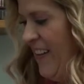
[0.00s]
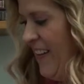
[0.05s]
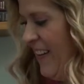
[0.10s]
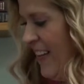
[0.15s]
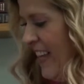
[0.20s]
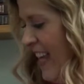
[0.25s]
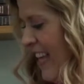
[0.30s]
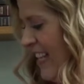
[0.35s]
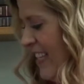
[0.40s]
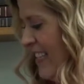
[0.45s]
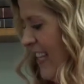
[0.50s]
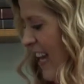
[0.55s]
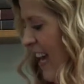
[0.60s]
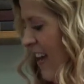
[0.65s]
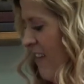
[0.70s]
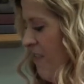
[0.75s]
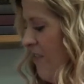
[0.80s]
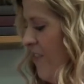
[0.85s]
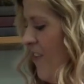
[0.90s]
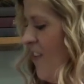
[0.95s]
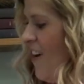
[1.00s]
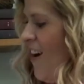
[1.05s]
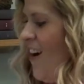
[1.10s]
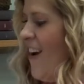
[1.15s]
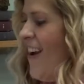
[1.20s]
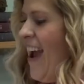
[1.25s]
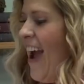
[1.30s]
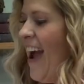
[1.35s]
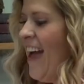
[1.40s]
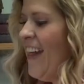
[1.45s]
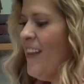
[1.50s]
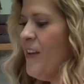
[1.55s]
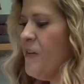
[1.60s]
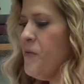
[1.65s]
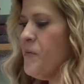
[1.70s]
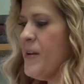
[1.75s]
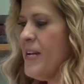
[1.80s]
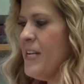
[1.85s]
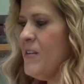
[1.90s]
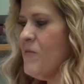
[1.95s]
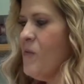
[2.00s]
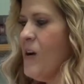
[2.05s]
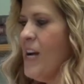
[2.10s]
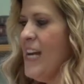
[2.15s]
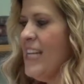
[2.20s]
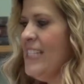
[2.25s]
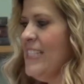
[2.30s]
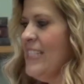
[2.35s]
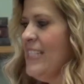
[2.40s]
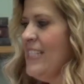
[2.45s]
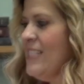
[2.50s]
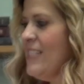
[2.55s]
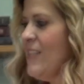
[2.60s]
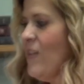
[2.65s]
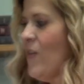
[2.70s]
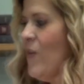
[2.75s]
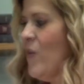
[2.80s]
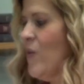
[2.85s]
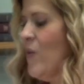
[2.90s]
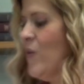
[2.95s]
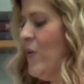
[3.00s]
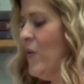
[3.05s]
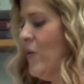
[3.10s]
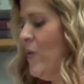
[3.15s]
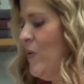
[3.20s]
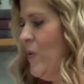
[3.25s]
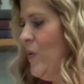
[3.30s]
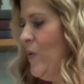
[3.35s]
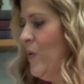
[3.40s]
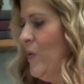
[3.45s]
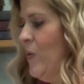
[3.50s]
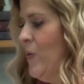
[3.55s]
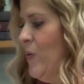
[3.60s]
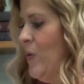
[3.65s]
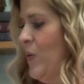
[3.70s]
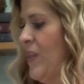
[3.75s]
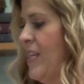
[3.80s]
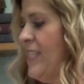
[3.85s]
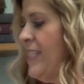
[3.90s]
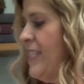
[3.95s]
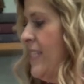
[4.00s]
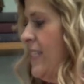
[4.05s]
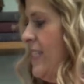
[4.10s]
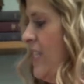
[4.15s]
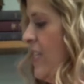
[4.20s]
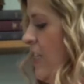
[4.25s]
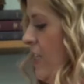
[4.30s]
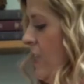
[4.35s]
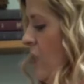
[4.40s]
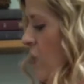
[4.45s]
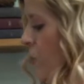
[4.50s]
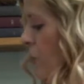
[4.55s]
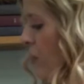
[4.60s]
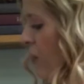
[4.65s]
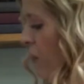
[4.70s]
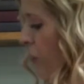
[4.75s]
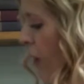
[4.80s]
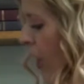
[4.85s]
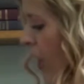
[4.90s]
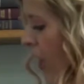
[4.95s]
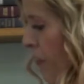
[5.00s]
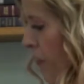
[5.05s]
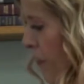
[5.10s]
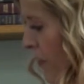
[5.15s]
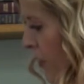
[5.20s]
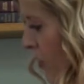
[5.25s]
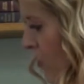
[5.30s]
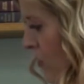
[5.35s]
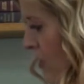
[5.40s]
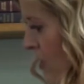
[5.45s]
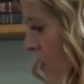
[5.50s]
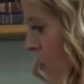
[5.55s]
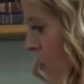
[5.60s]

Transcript: Okay, time for our Halloween ones. Ooh, this is to the tune of Pop Goes